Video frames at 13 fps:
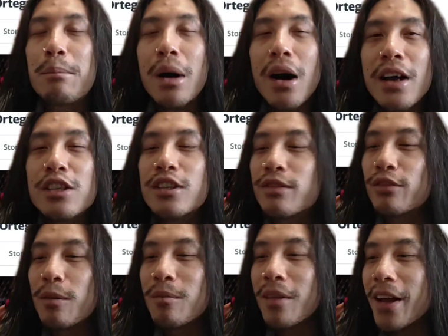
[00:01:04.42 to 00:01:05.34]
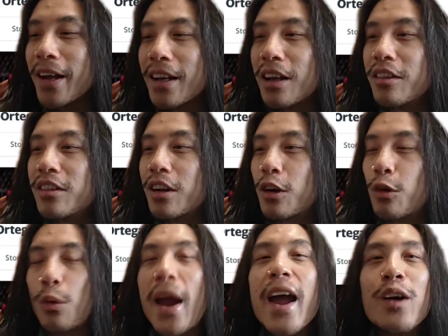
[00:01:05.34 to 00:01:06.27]
punch from like the
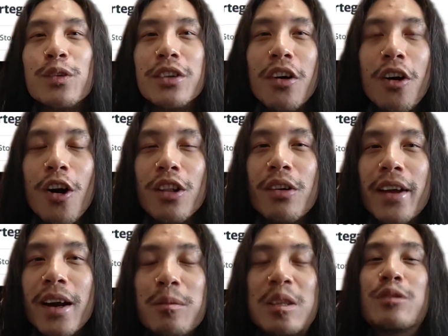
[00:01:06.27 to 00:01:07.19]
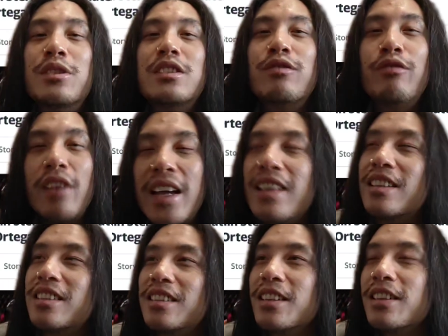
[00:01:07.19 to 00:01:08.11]
ground all the way up to his
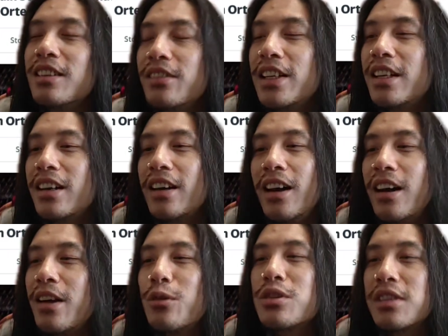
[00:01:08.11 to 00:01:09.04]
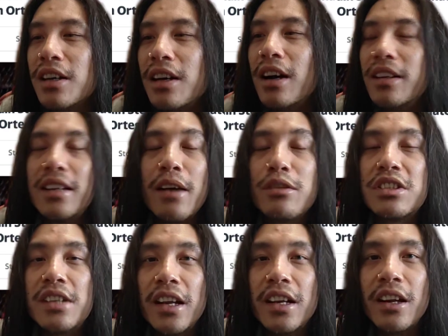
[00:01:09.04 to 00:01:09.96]
face. You know what I mean? It was a
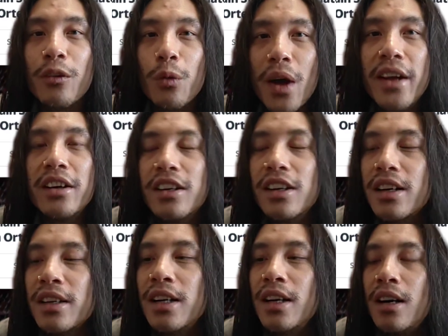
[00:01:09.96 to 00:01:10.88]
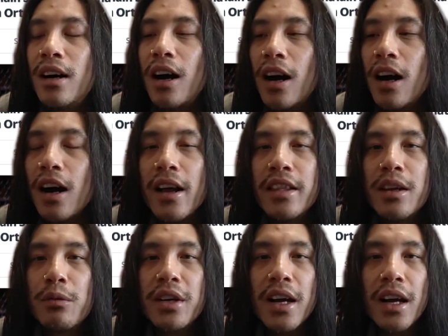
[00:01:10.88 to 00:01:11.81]
devastating right hook. And
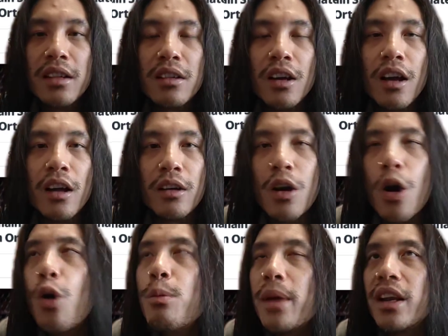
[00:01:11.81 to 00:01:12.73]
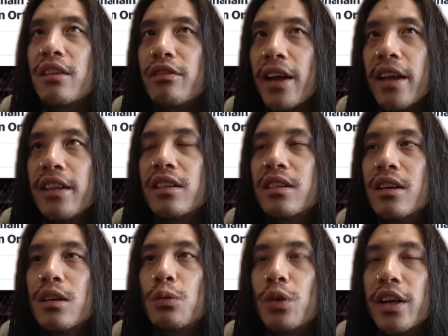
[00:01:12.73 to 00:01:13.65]
then we got the co-main event,
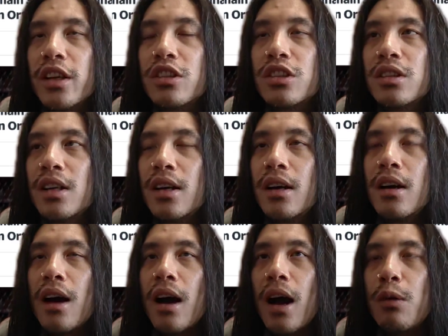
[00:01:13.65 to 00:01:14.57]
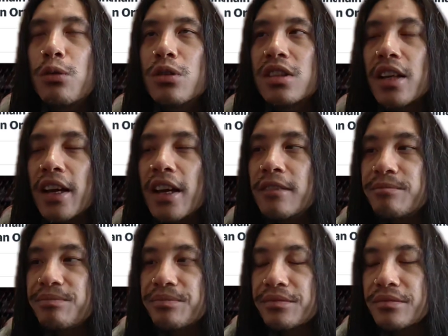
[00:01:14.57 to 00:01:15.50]
which I will say